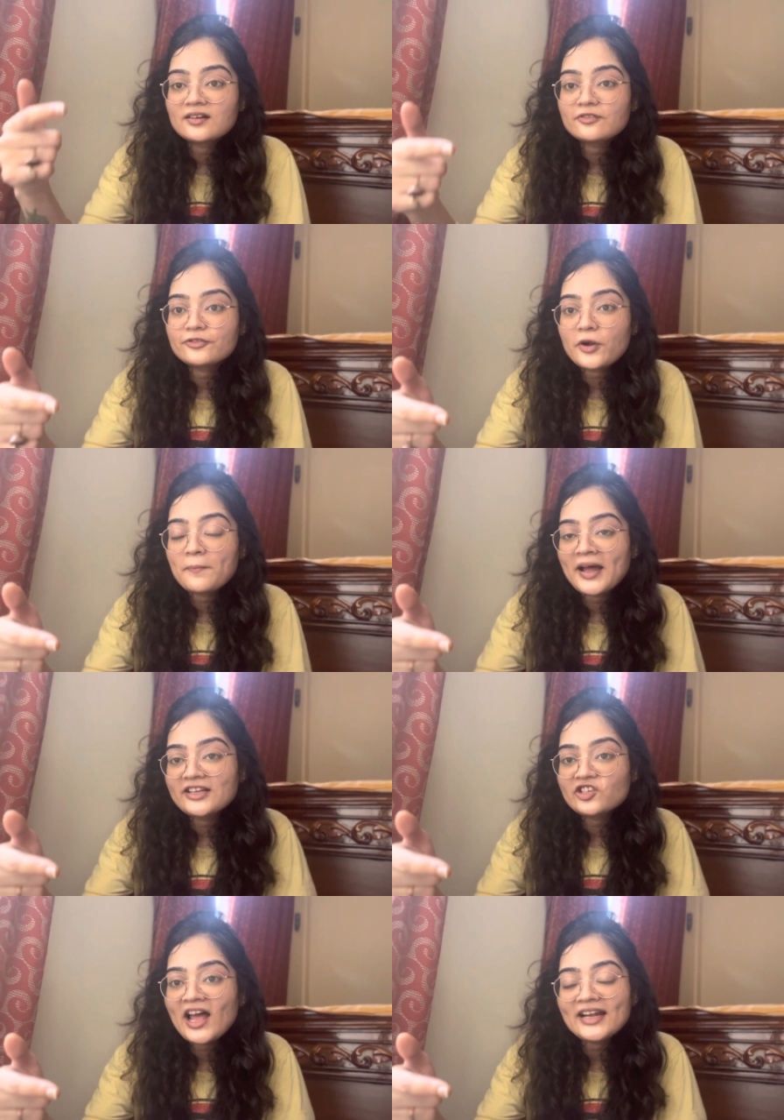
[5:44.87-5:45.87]
from my
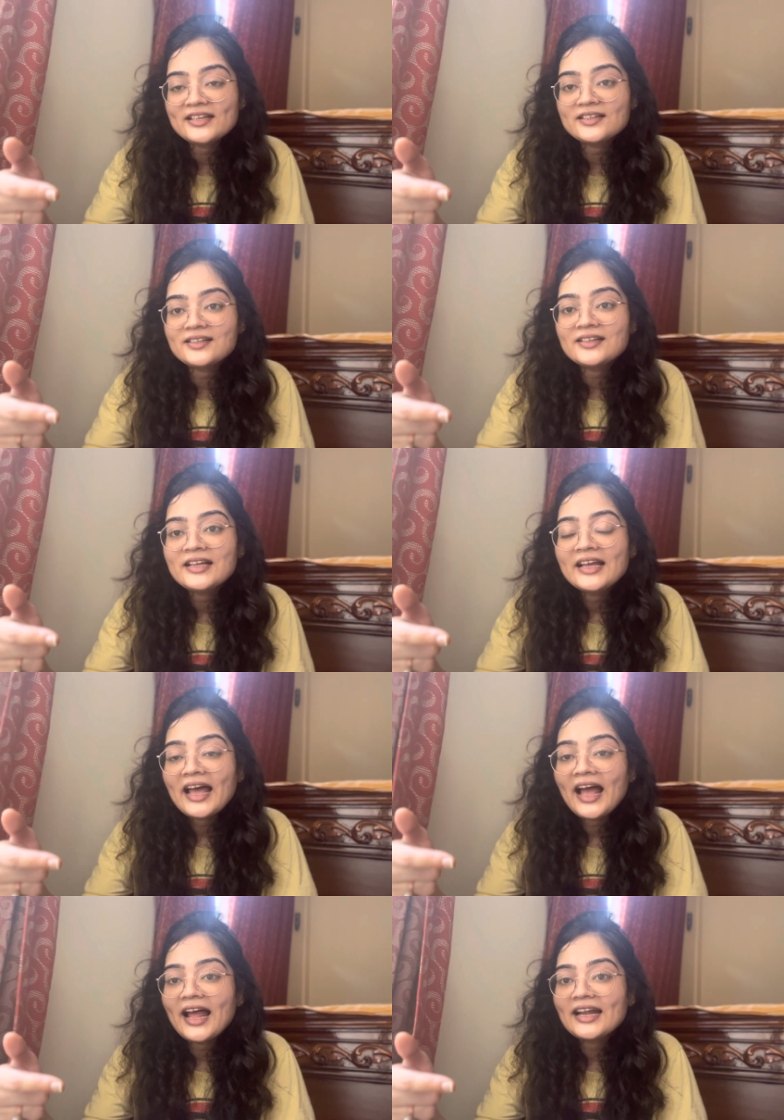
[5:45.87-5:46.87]
channel
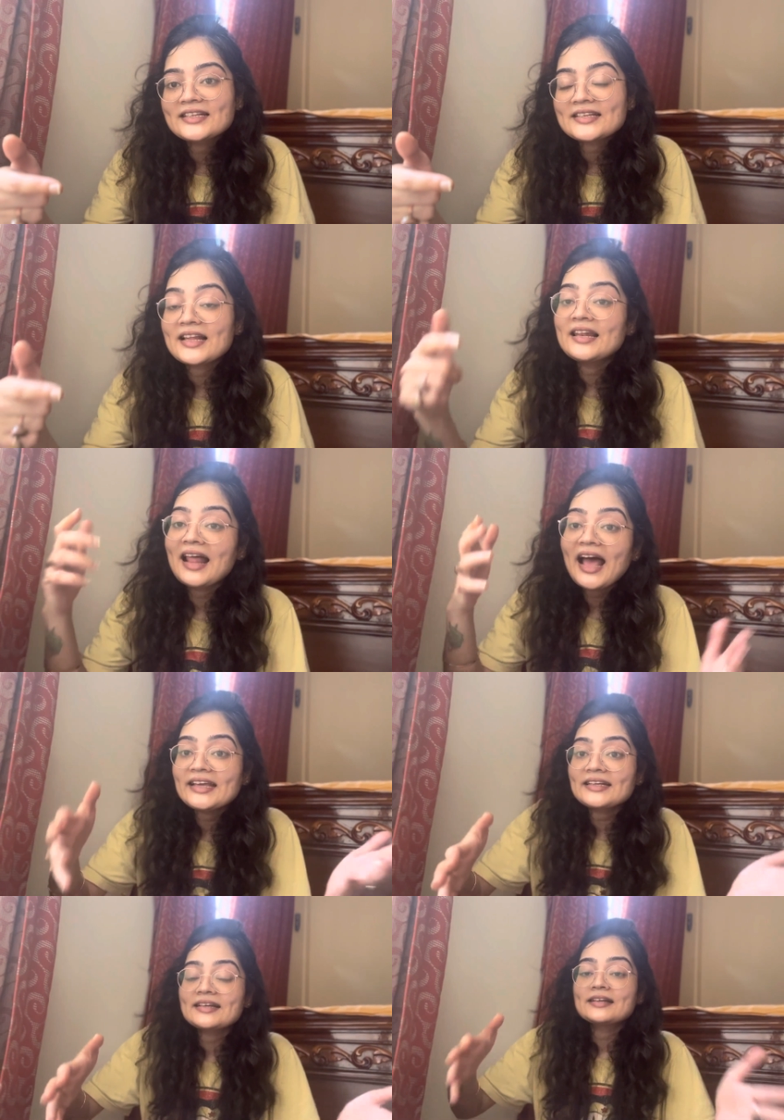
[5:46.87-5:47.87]
and
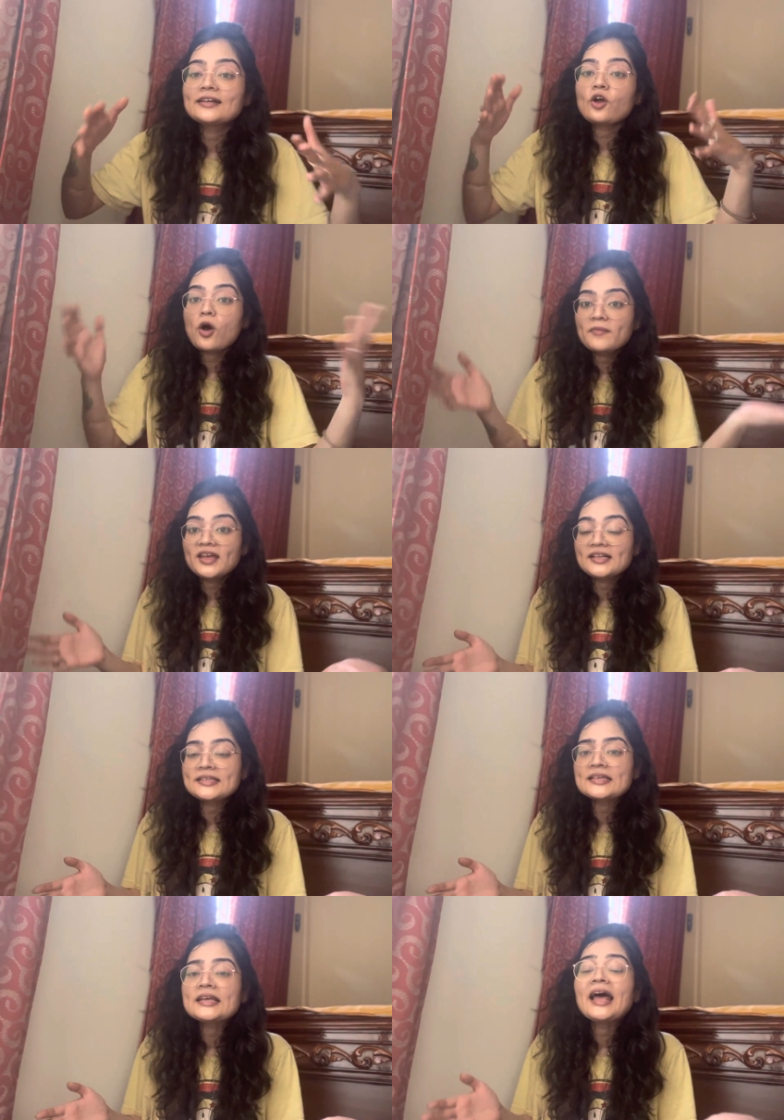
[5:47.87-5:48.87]
like, comment
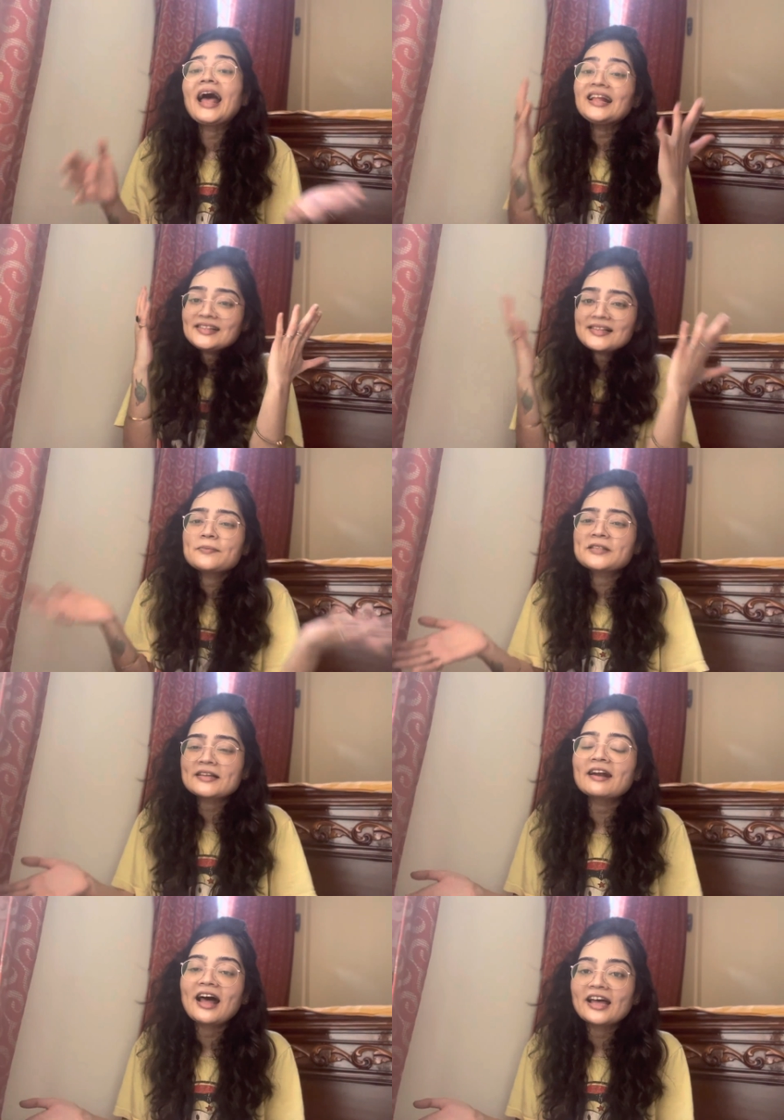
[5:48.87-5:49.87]
and
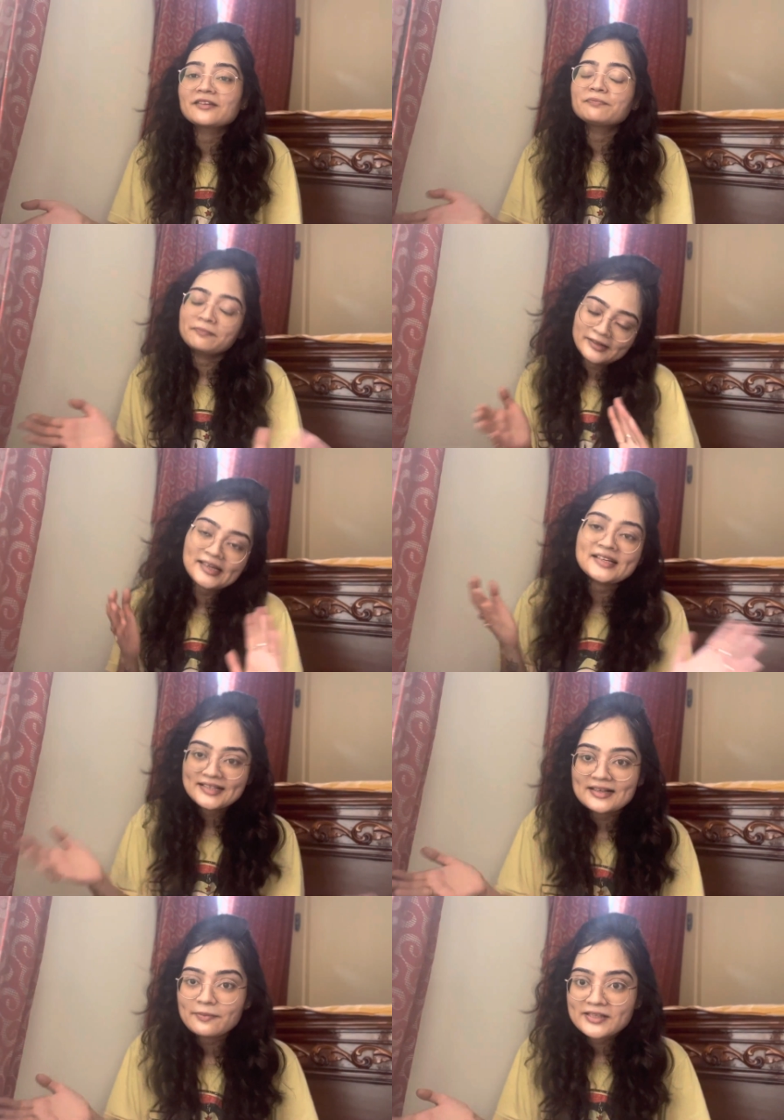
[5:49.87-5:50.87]
subscribe. Please
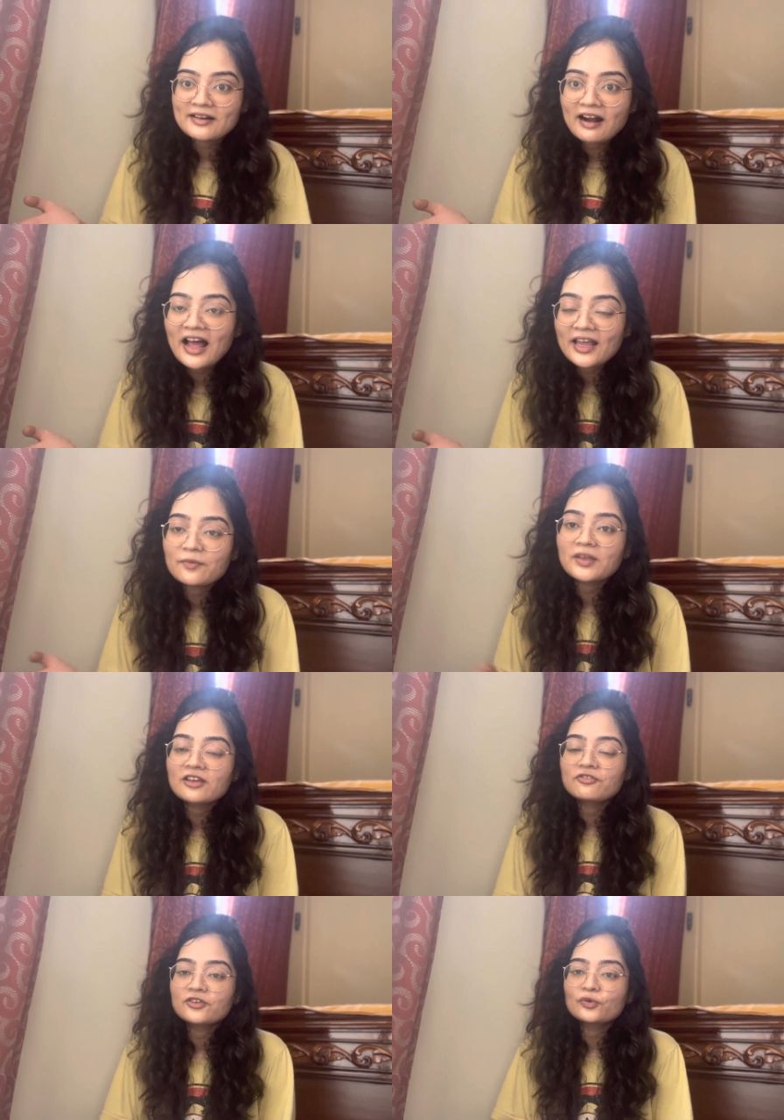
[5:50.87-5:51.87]
subscribe
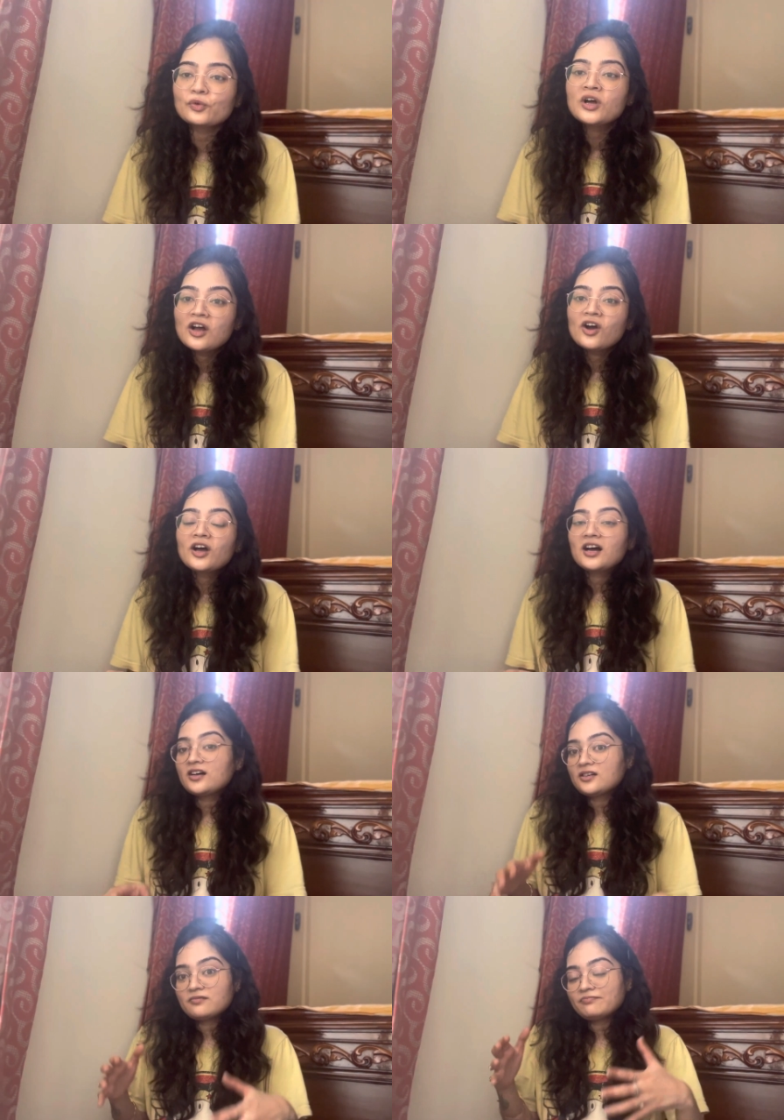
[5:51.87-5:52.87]
if you
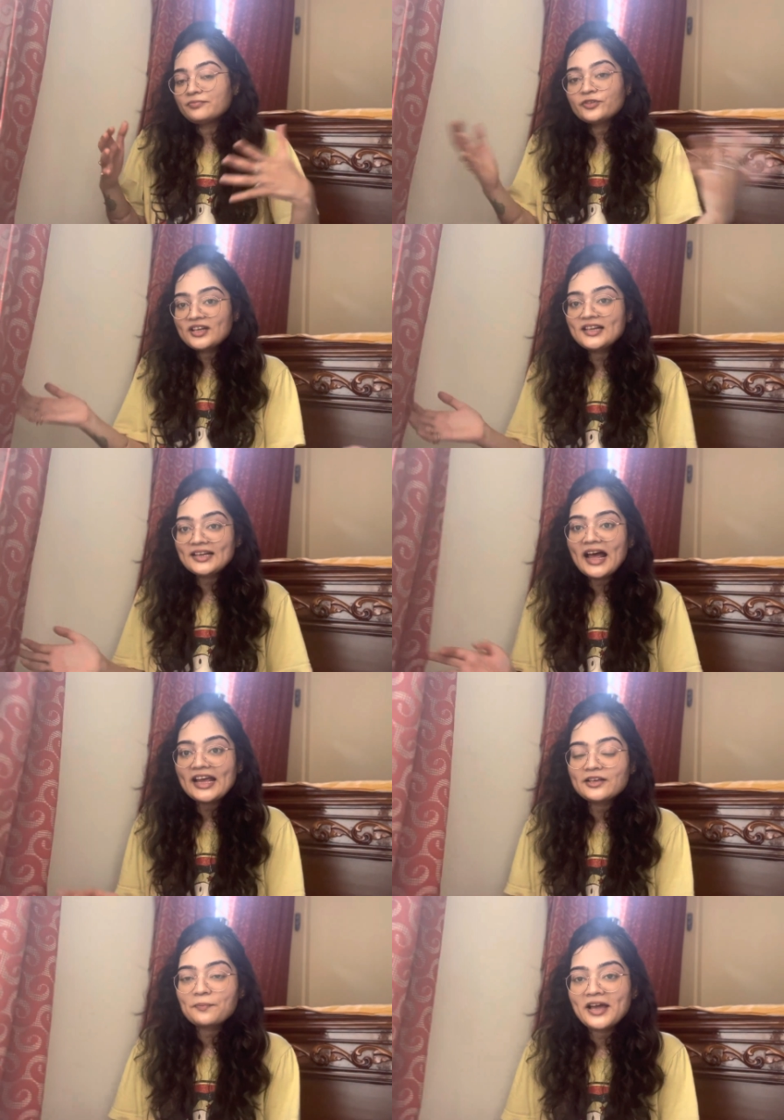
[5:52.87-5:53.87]
really
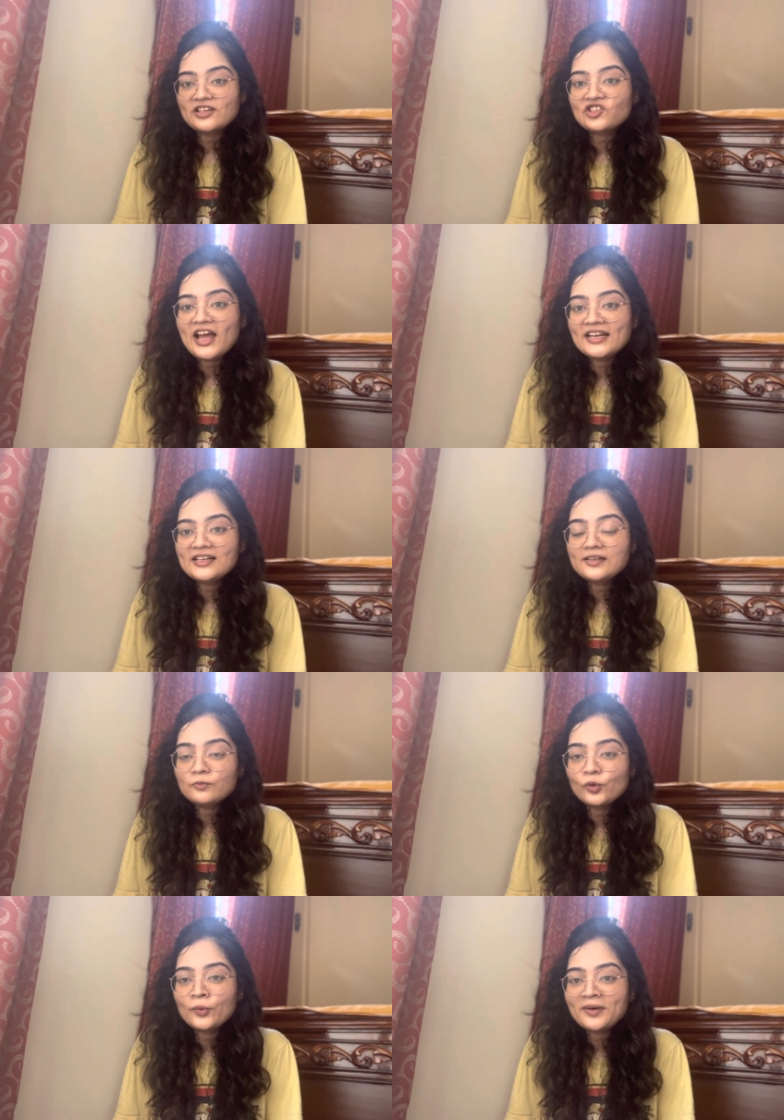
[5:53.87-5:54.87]
like my channel,
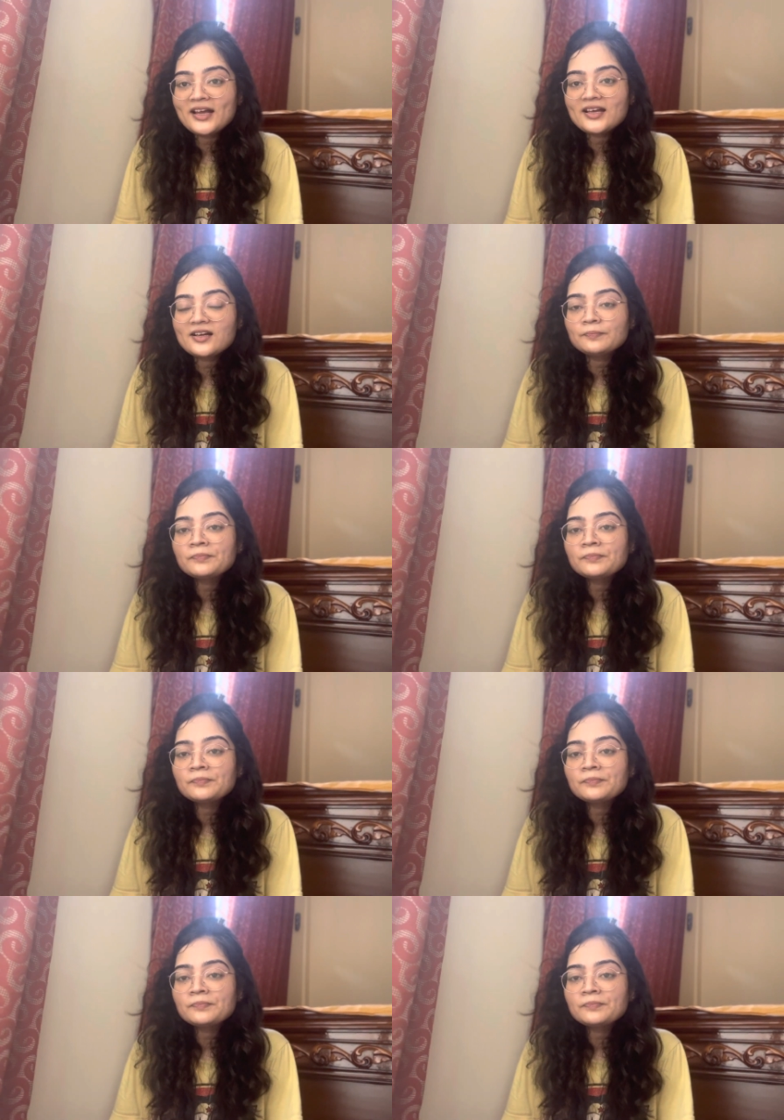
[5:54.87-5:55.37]
Moho-Maya.